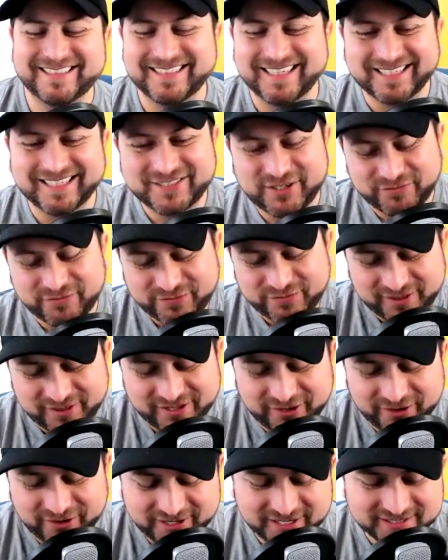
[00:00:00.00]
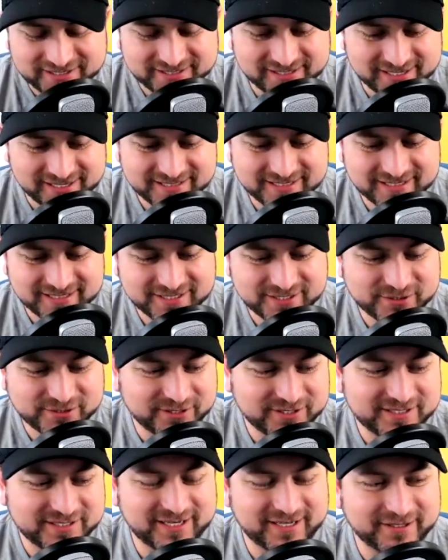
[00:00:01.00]
So for the audience listening to
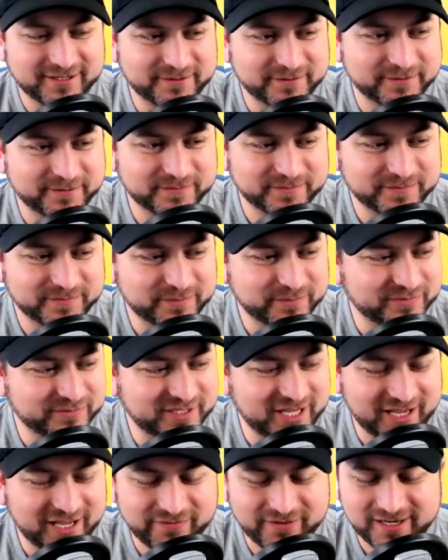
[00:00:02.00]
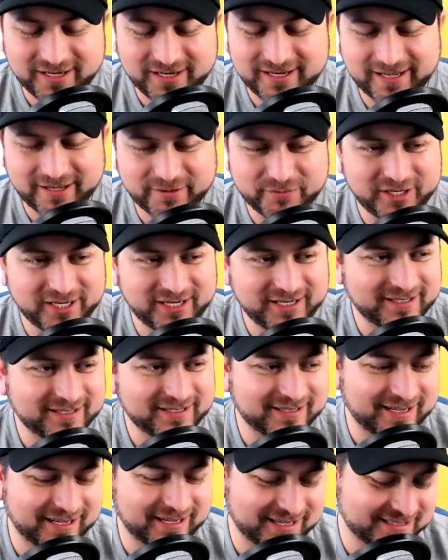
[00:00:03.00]
us, David, I mean,
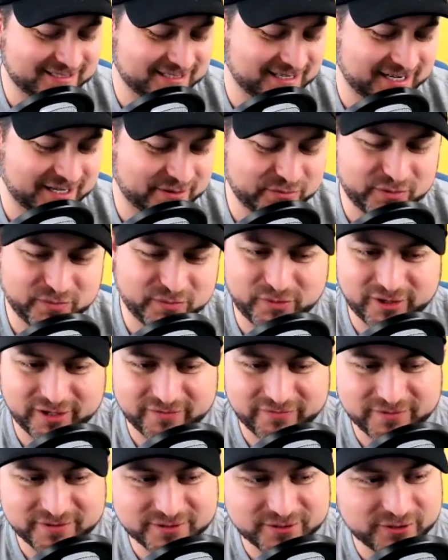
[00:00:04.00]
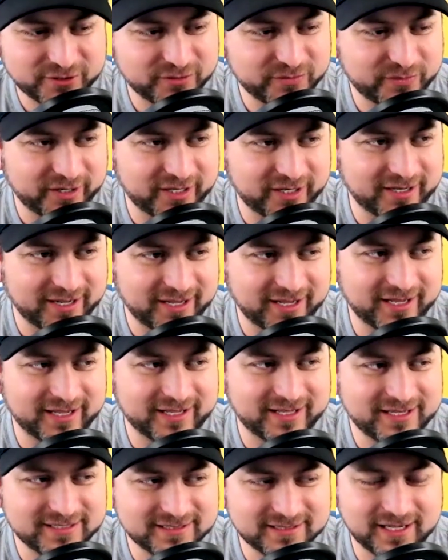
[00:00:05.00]
like I said, I've been part of this group, and
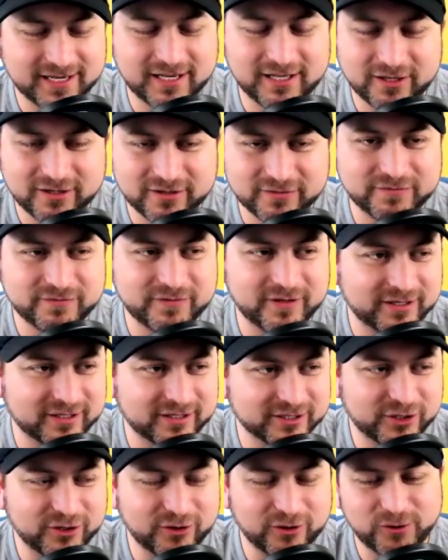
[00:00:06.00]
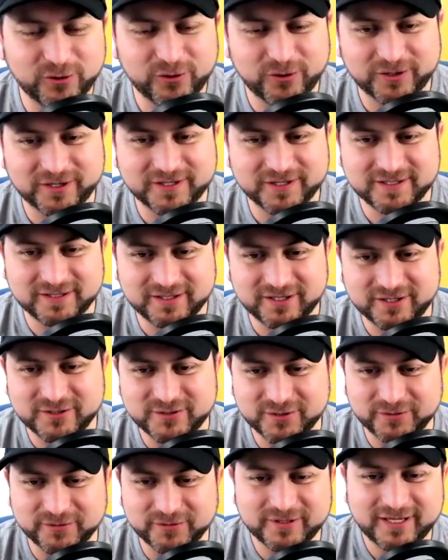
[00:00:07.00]
he's got a lot of gold nuggets in there.
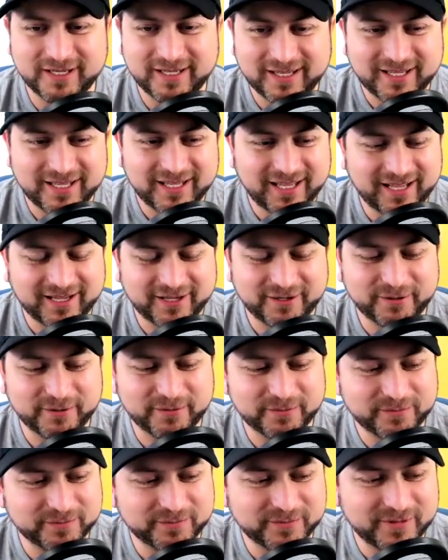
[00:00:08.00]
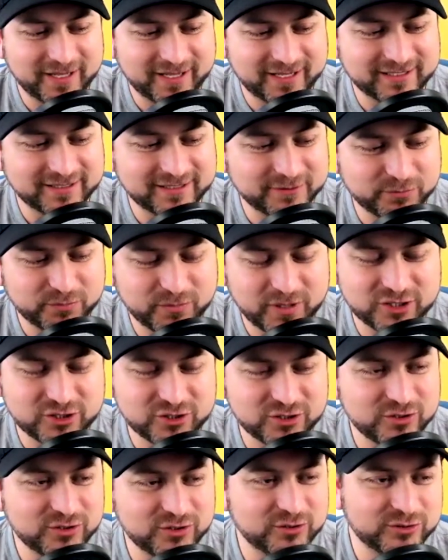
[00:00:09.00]
So make
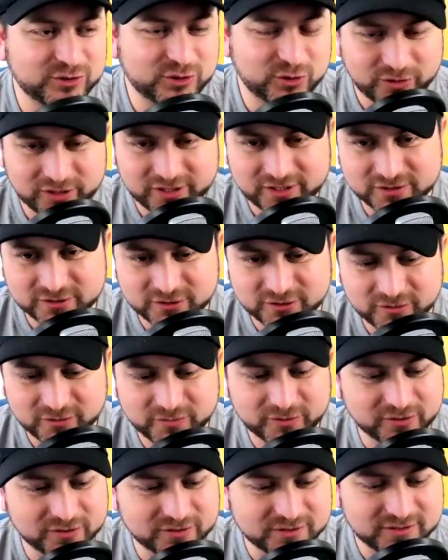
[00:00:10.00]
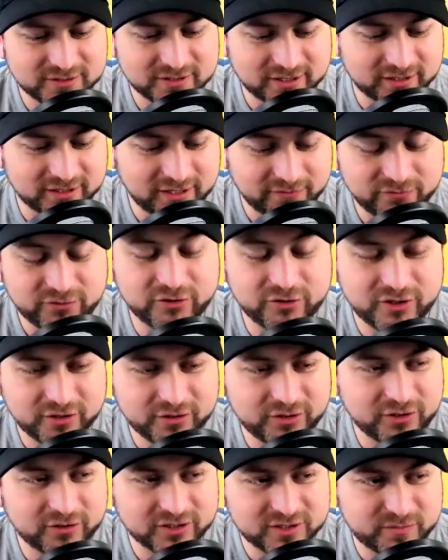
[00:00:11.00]
sure you join his group, because if you're,
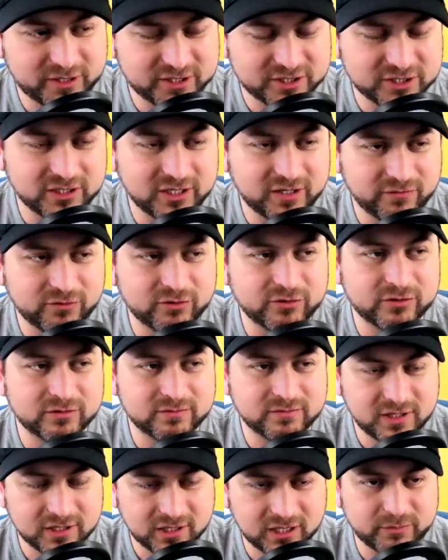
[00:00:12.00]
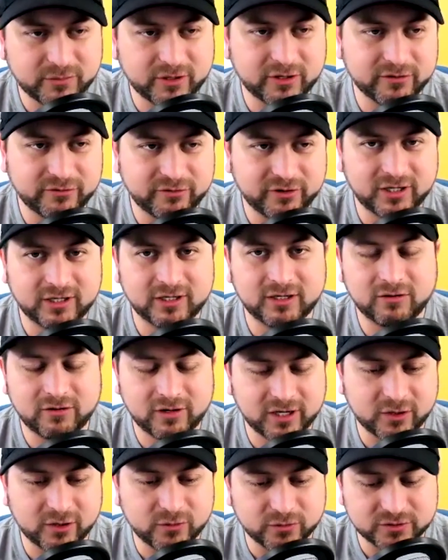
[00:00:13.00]
especially if you're thinking about creating an
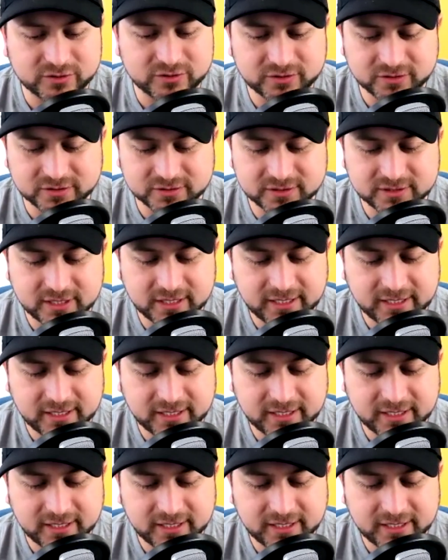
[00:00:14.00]
online course, because